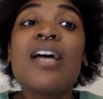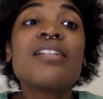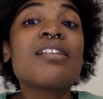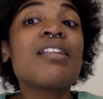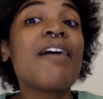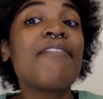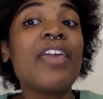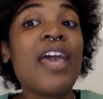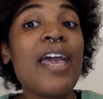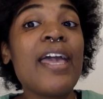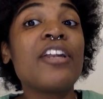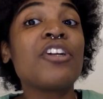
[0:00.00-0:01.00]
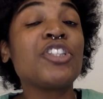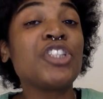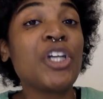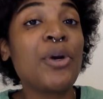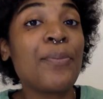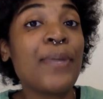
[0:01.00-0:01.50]
DeLarverie and her
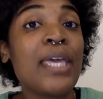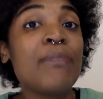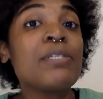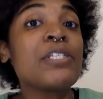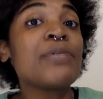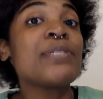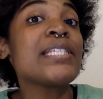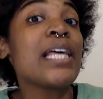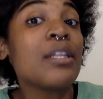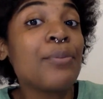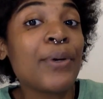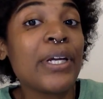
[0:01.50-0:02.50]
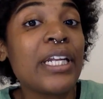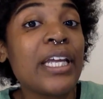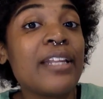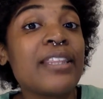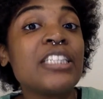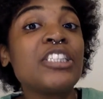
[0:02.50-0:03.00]
show became so
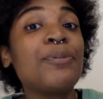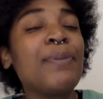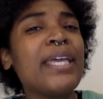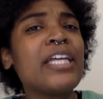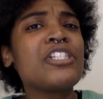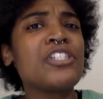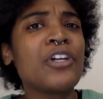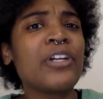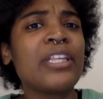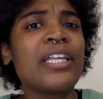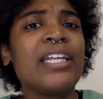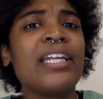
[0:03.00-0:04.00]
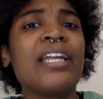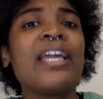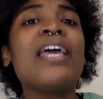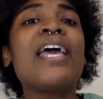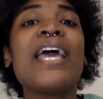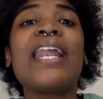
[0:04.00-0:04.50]
celebrated that she began circulating
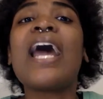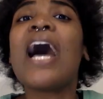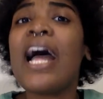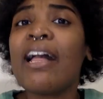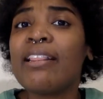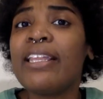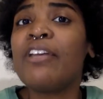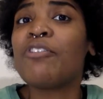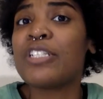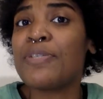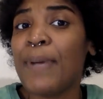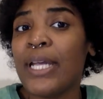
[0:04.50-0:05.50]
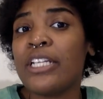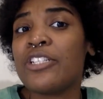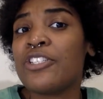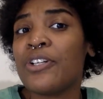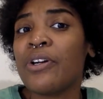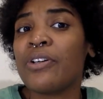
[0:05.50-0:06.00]
in highly respected
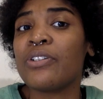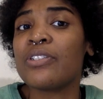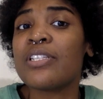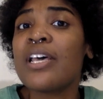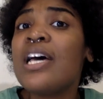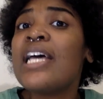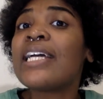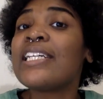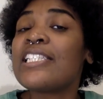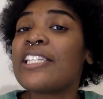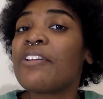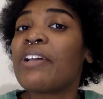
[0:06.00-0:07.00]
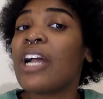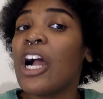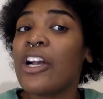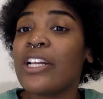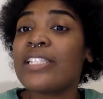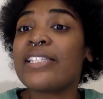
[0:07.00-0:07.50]
circles, considering
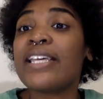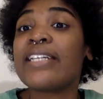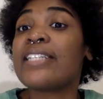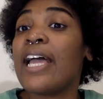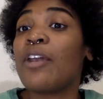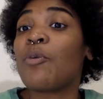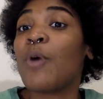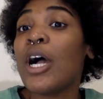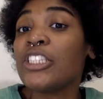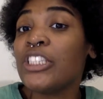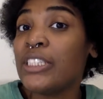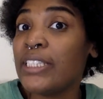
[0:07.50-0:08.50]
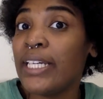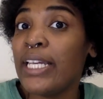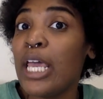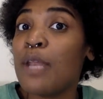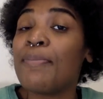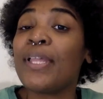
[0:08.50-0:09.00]
artists like Dinah Washington
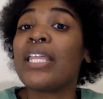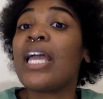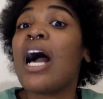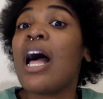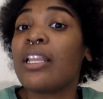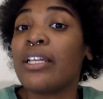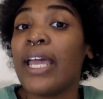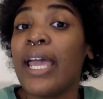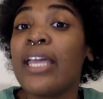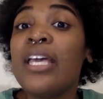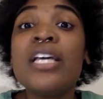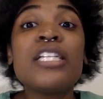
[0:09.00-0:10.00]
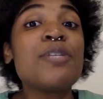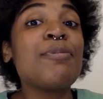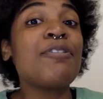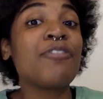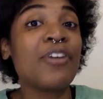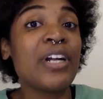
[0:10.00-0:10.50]
and Billie Holiday to
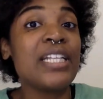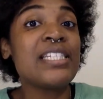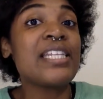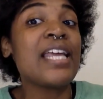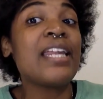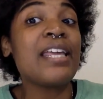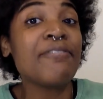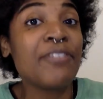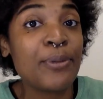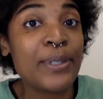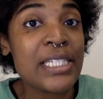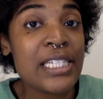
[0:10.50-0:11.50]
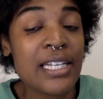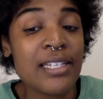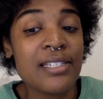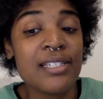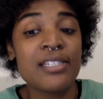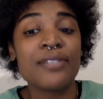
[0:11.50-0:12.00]
be friends and influences.